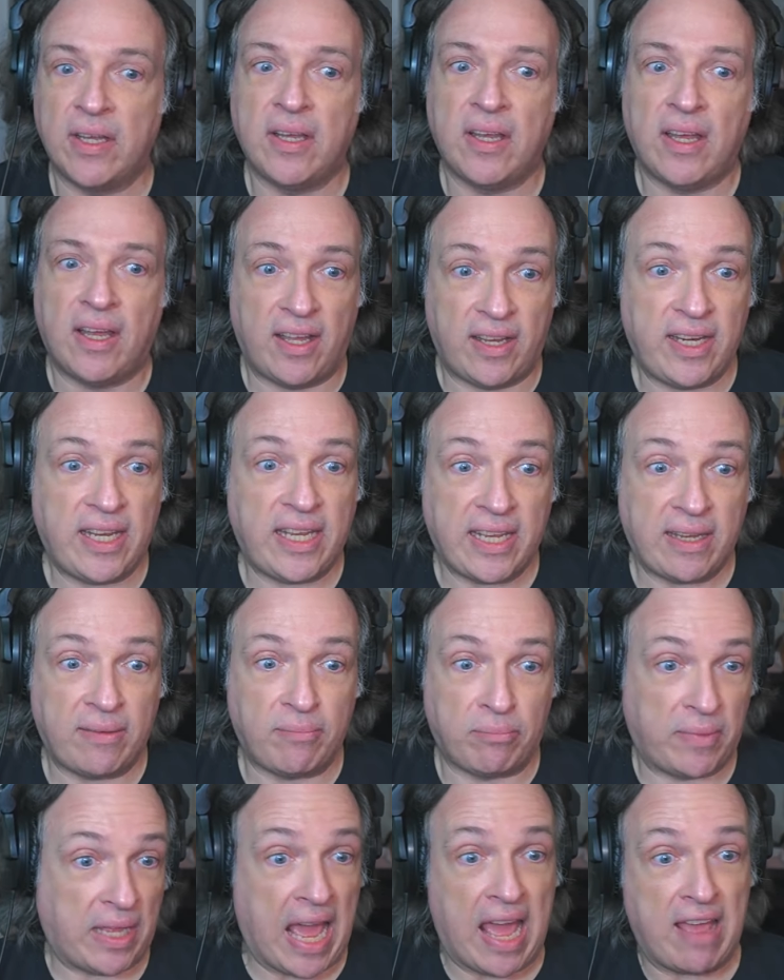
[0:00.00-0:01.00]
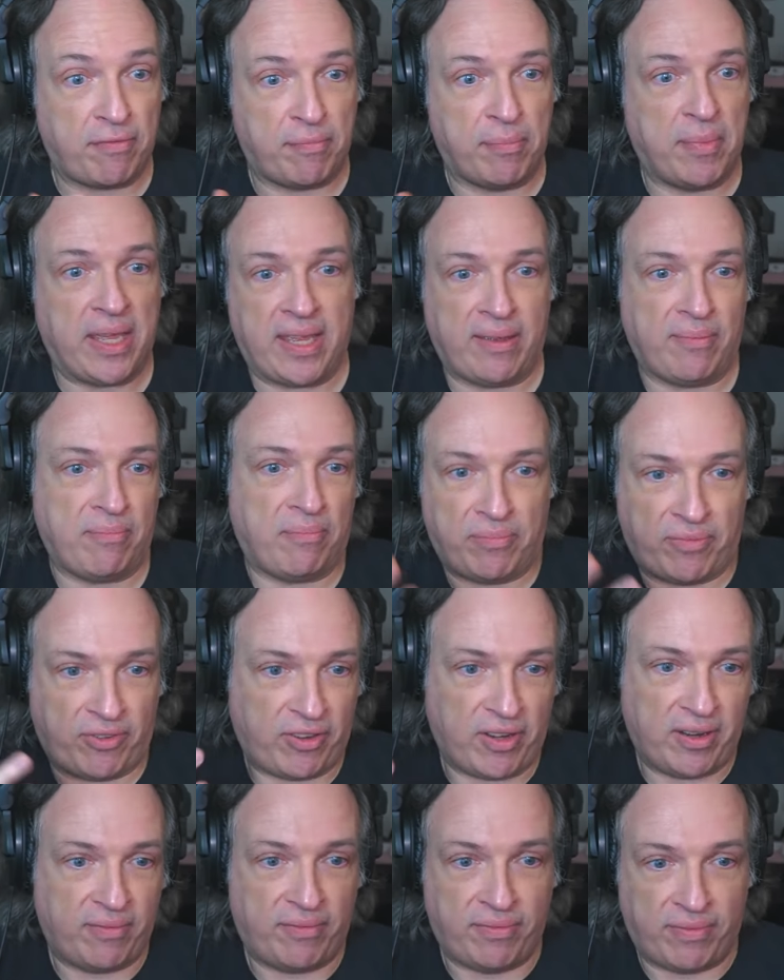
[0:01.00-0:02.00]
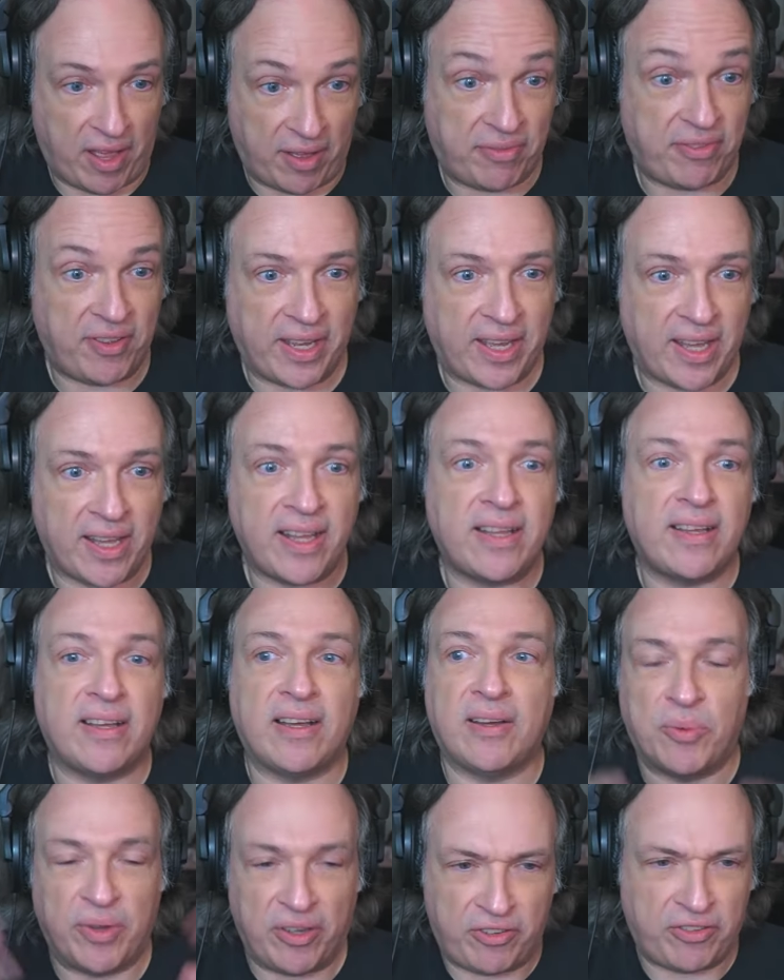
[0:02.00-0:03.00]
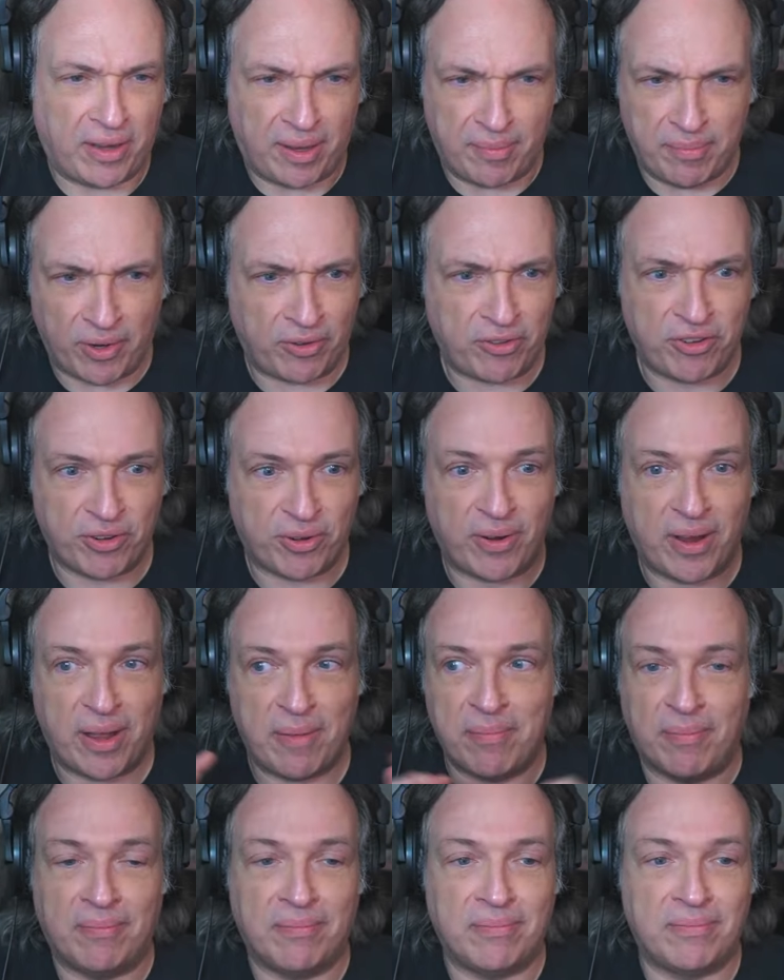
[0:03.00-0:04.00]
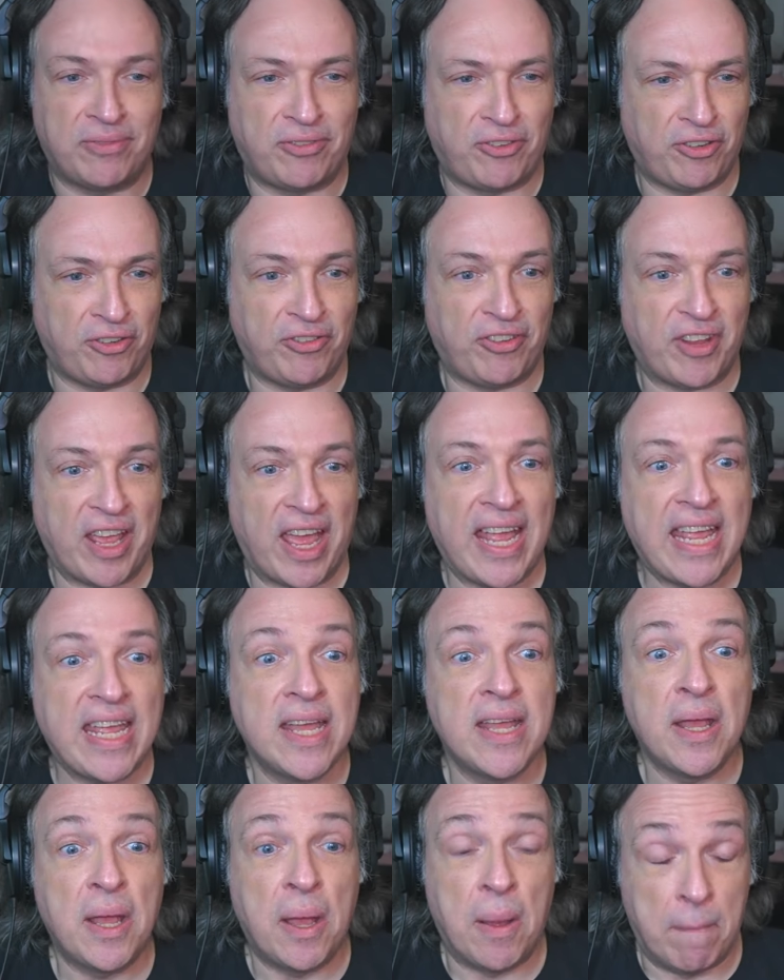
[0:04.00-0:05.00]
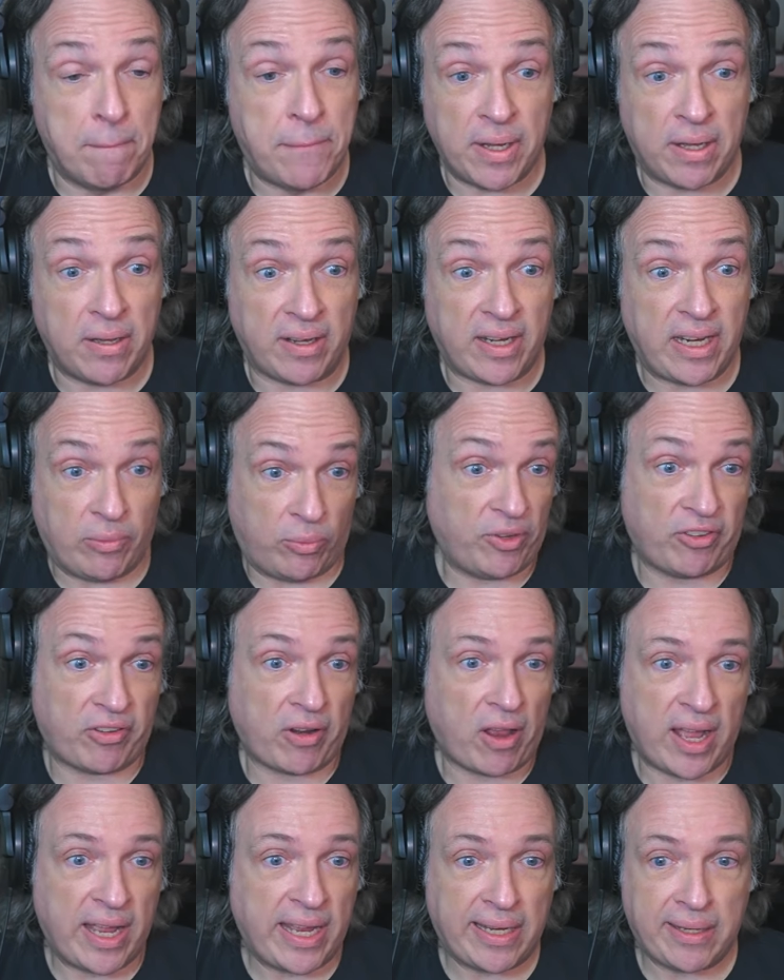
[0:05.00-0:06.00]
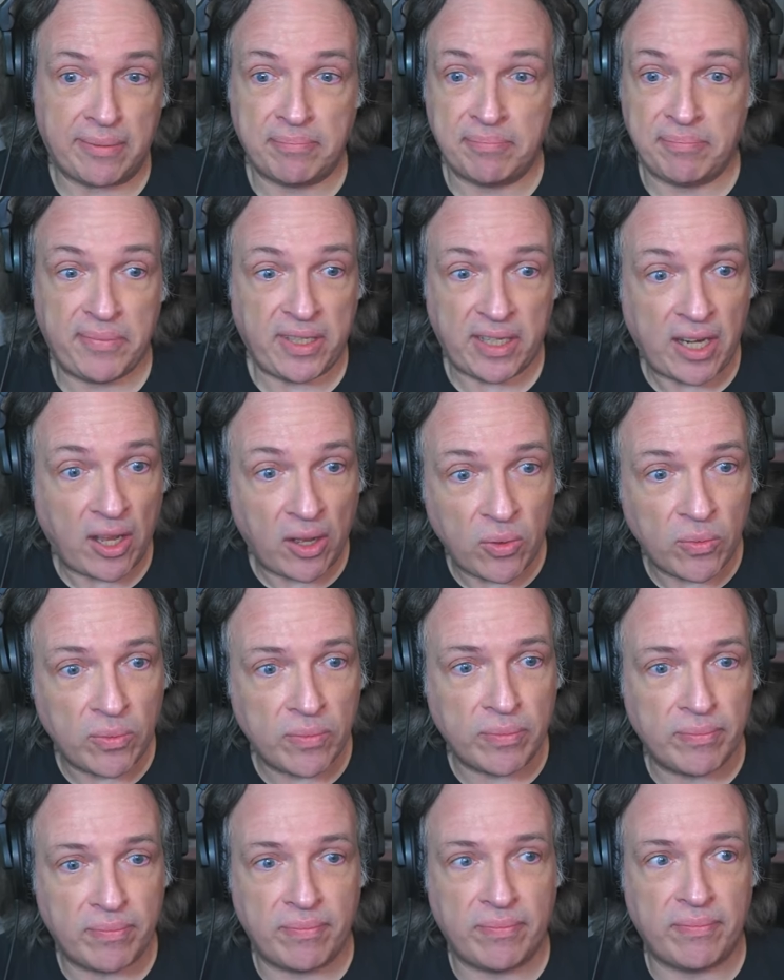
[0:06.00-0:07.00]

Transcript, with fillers: And he gave me sort of a figure, which I'm not sure I should say, but it was like, you know,